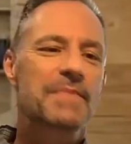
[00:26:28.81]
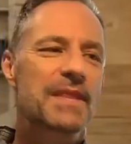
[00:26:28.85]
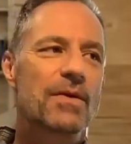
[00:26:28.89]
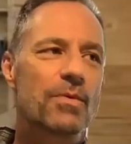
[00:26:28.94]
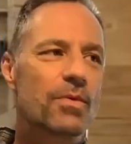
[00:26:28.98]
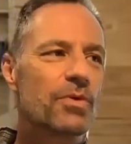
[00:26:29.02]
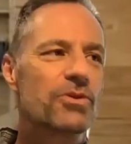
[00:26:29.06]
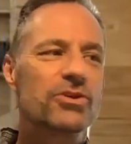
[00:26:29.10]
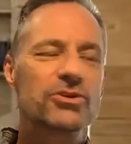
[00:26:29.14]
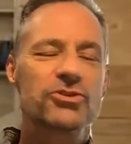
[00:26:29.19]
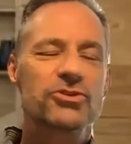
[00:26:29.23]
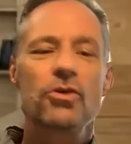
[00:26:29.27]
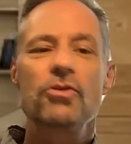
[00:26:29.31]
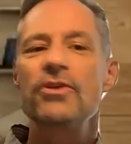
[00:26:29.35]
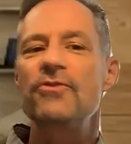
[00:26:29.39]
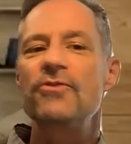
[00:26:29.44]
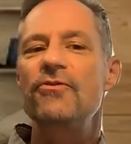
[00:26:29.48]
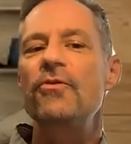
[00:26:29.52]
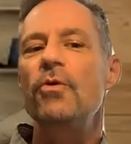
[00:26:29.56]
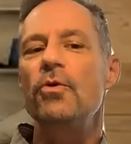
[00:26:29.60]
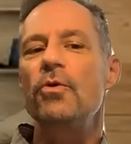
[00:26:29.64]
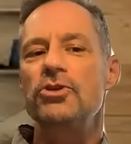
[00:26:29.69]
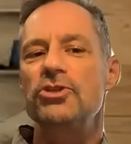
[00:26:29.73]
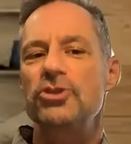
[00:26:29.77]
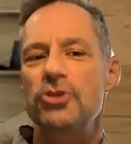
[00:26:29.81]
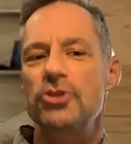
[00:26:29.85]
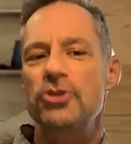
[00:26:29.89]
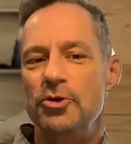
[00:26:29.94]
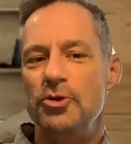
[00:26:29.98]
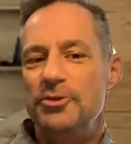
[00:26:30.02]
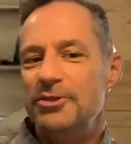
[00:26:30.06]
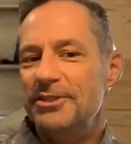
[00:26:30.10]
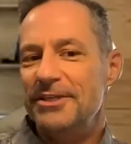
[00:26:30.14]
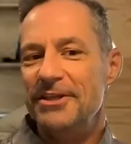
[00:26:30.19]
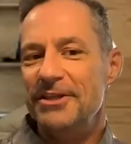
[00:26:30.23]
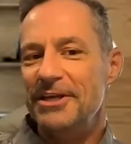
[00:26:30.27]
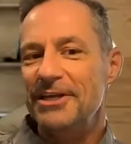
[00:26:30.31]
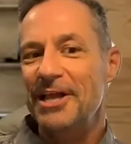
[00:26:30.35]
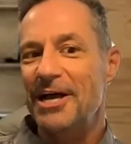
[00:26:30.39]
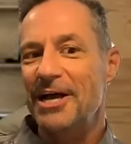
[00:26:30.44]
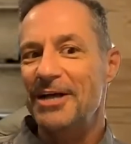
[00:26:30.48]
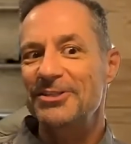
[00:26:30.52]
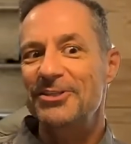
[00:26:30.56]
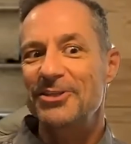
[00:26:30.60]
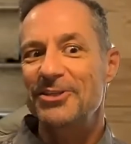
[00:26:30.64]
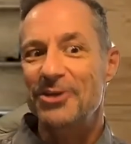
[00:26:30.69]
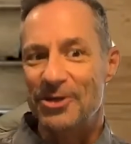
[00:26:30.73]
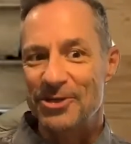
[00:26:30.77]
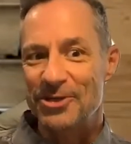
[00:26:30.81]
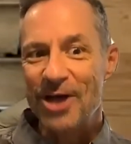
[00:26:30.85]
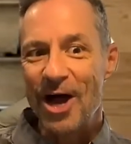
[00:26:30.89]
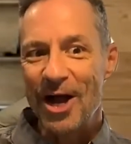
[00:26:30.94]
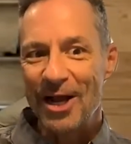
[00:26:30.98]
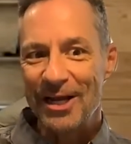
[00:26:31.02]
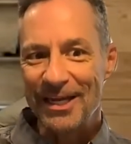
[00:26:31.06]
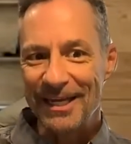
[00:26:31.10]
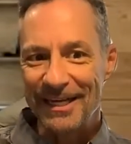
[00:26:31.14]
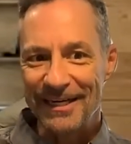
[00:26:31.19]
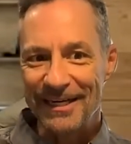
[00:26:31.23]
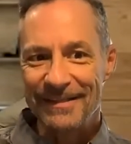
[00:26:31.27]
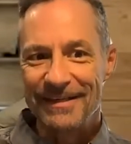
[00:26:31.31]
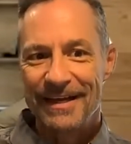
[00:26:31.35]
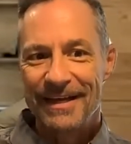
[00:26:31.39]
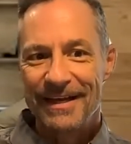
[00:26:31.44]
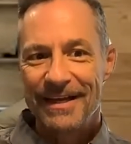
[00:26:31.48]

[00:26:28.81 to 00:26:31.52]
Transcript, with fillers: well, there's only four students in the class that are talking.